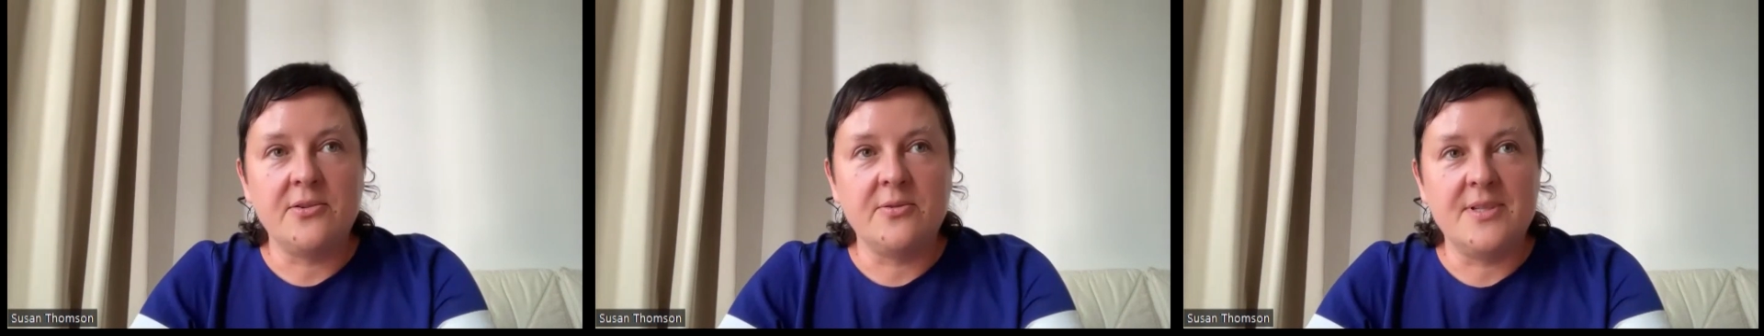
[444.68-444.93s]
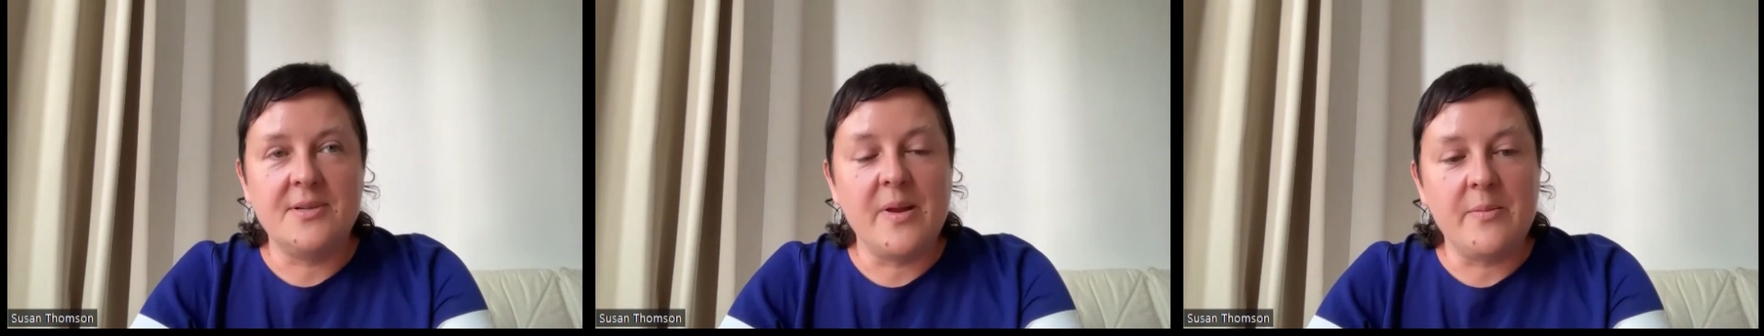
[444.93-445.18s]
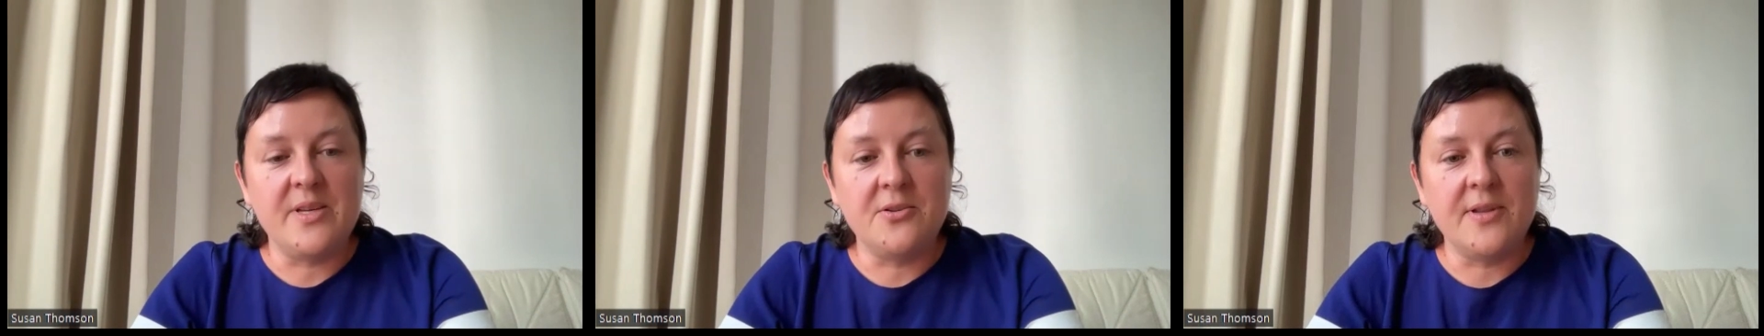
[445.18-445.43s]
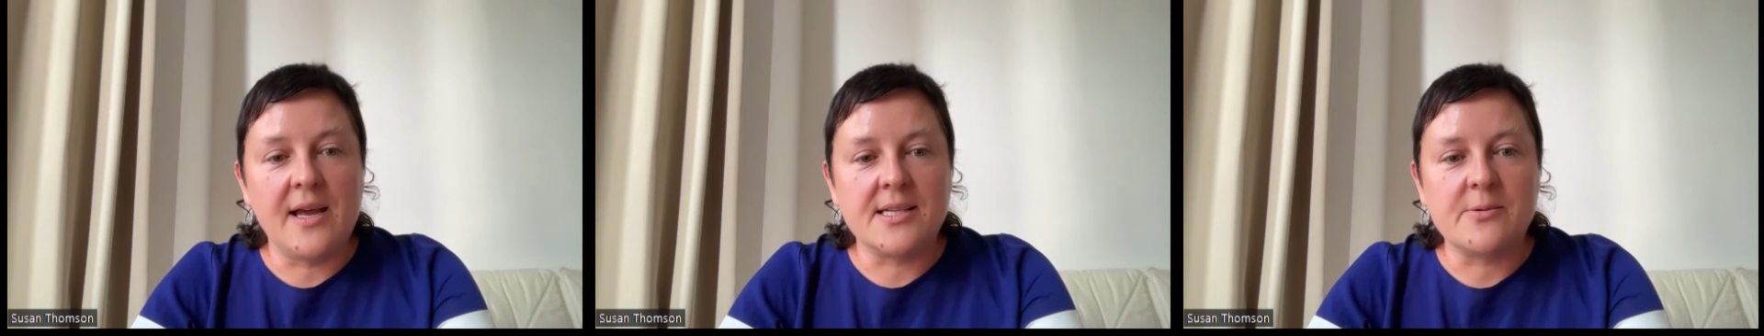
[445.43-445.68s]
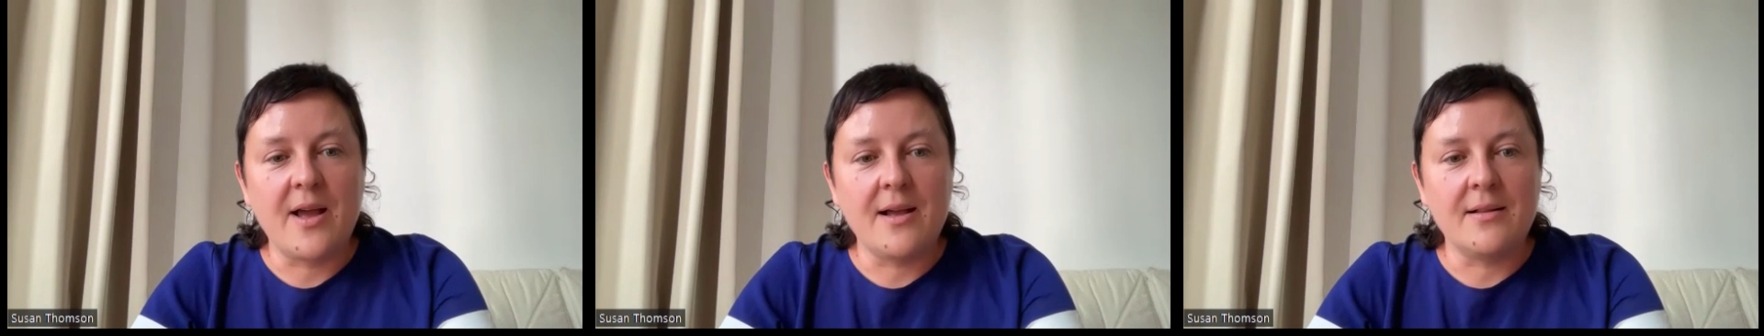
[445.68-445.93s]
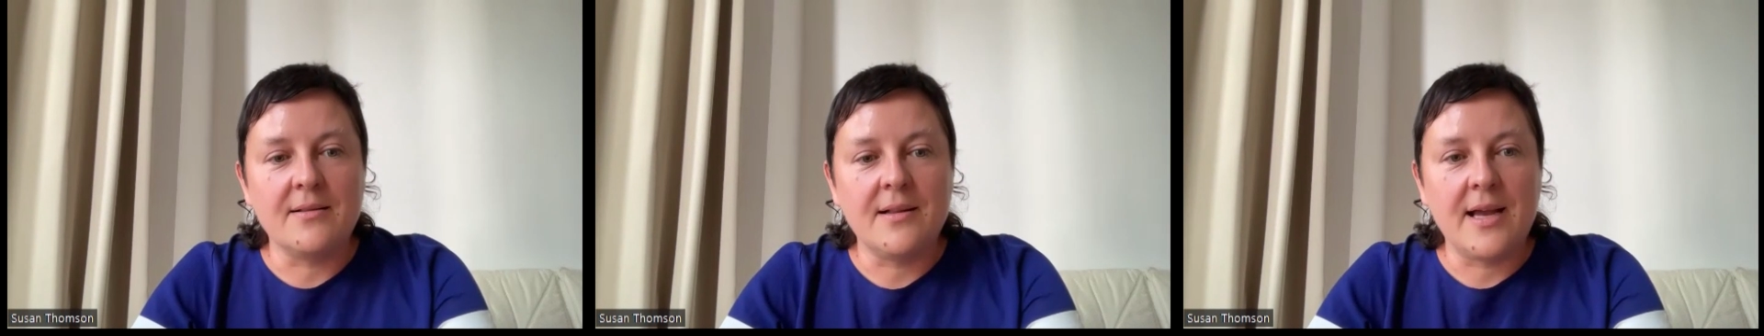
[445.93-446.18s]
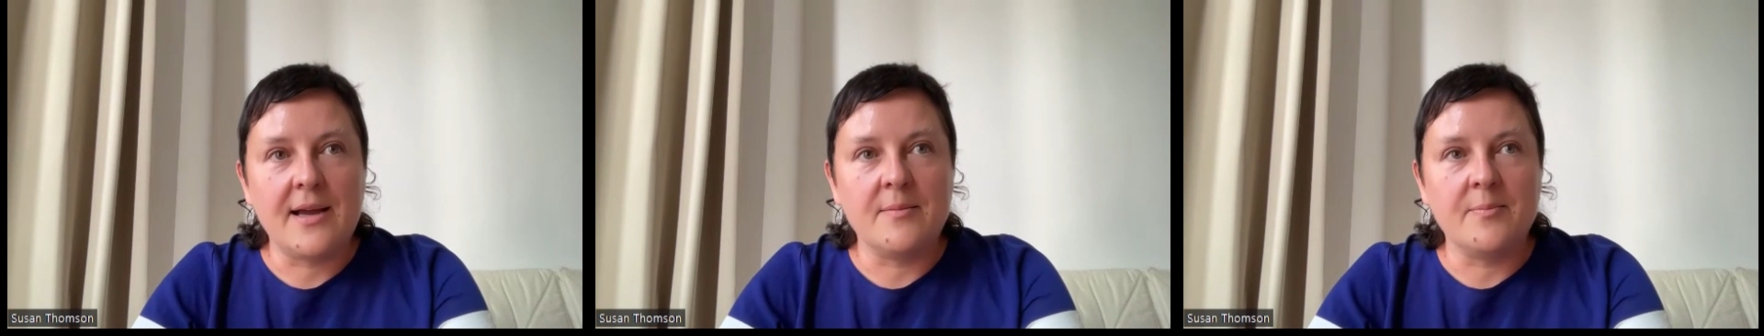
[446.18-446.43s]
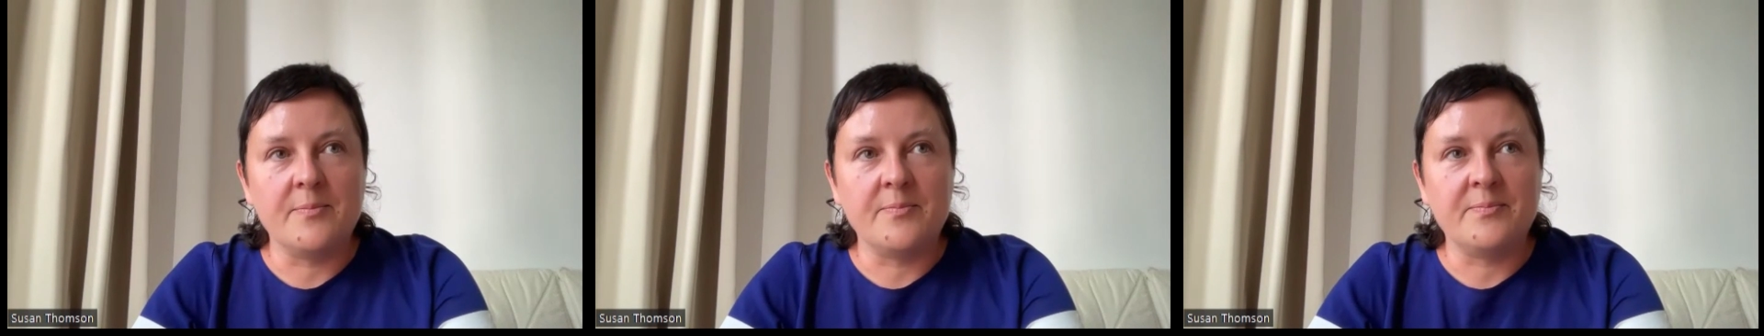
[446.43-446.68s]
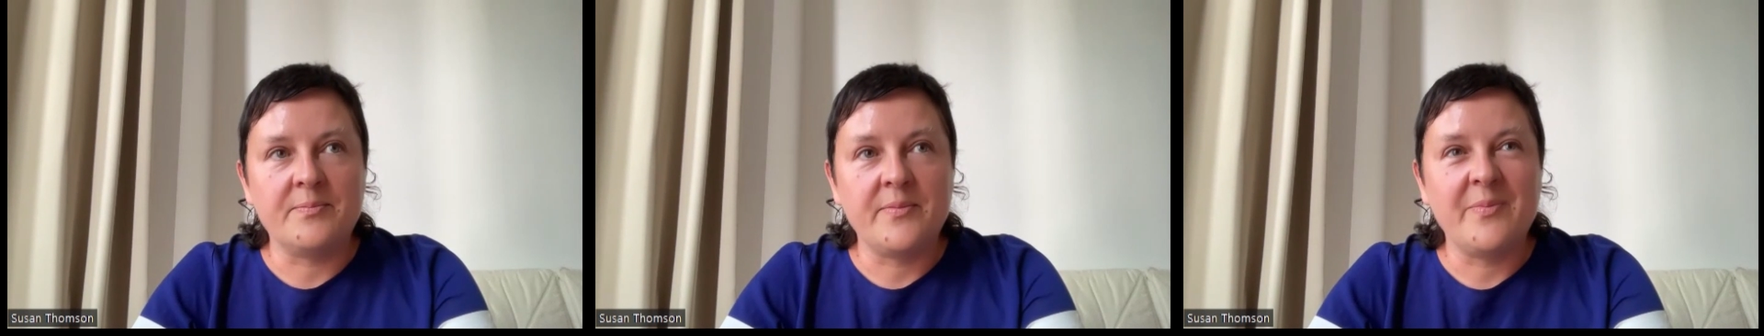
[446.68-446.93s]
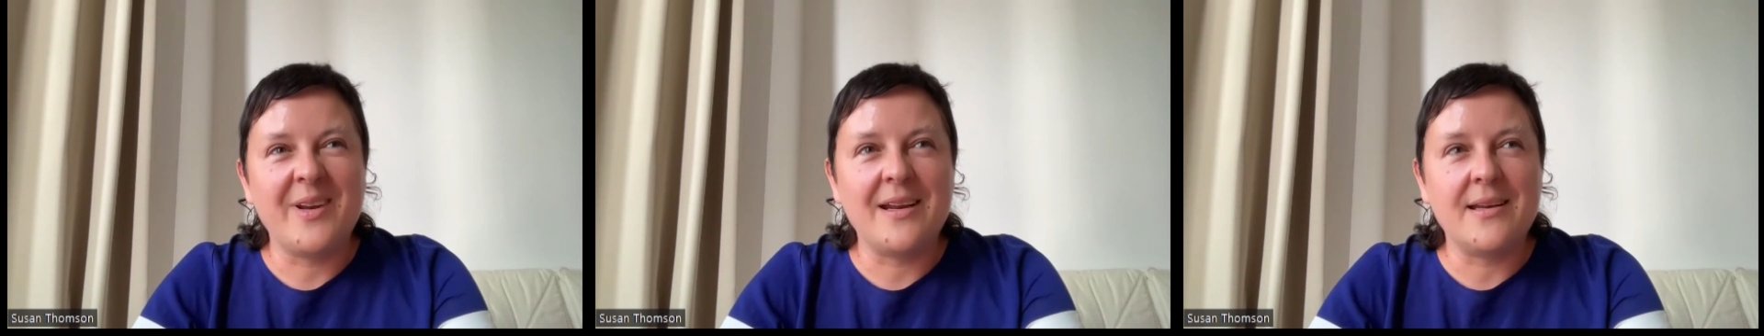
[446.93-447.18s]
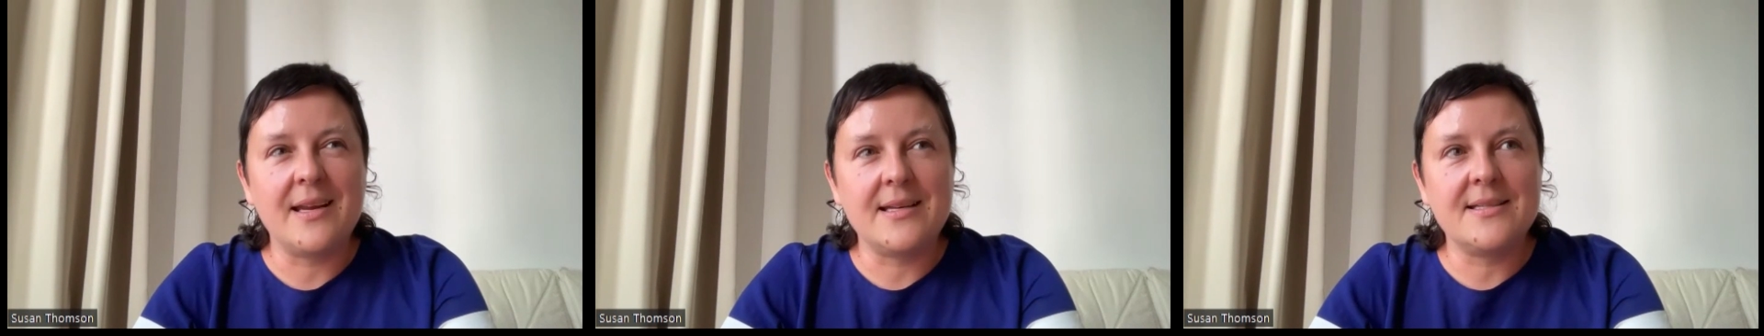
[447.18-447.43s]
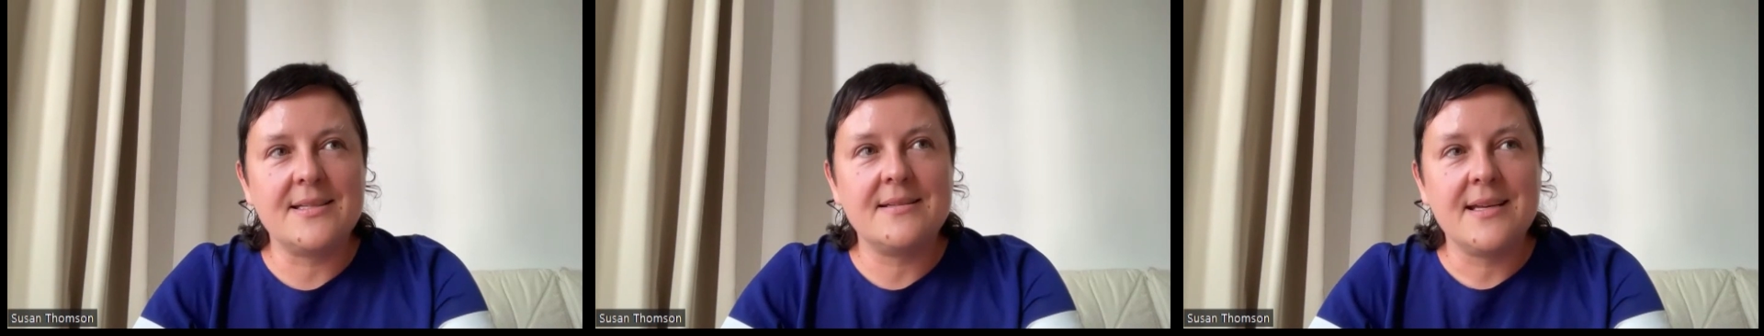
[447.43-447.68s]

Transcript: maybe do that as well. But it